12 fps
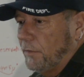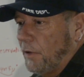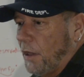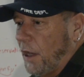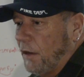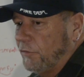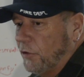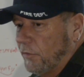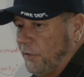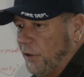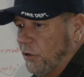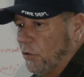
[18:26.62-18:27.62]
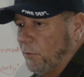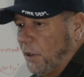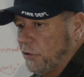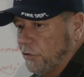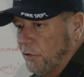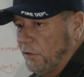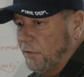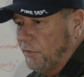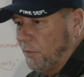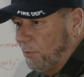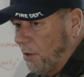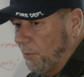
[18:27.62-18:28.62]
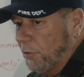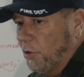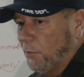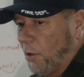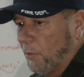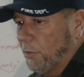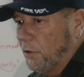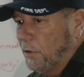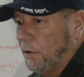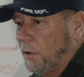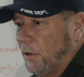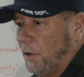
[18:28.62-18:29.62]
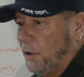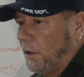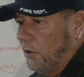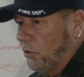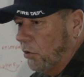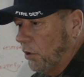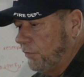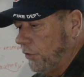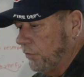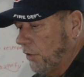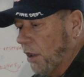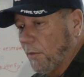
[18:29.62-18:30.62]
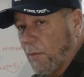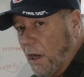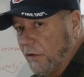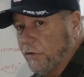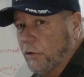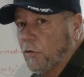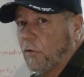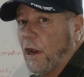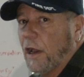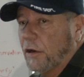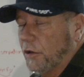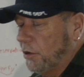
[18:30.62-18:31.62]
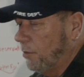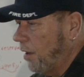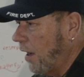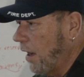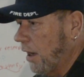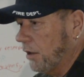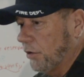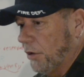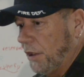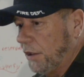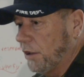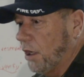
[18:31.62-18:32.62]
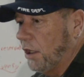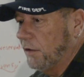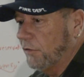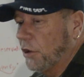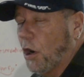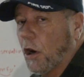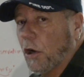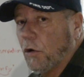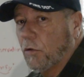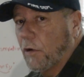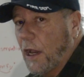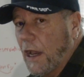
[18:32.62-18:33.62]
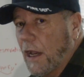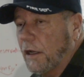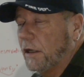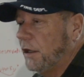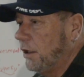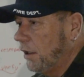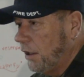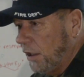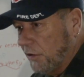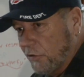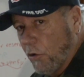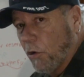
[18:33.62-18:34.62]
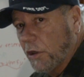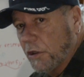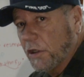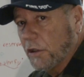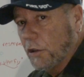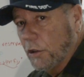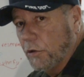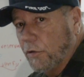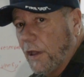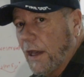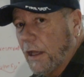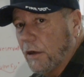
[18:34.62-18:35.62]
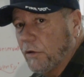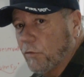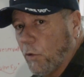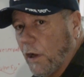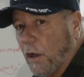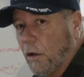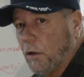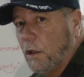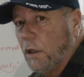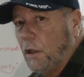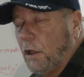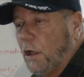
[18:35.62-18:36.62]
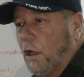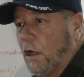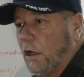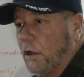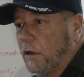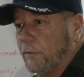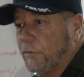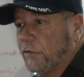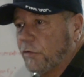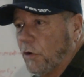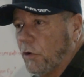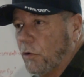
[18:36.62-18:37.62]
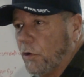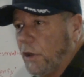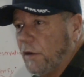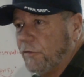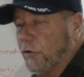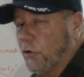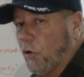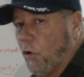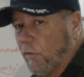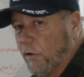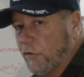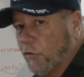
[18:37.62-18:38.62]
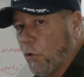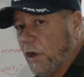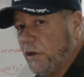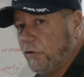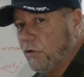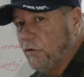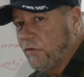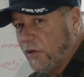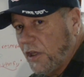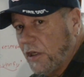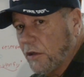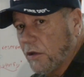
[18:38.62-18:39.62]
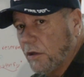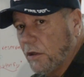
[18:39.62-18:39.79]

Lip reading: Have your vehicle measured from bumper to bumper, or if you've got a bicycle rack on the back or any kind of a cargo rack, it's going to include that as well. So if you're over 22 feet,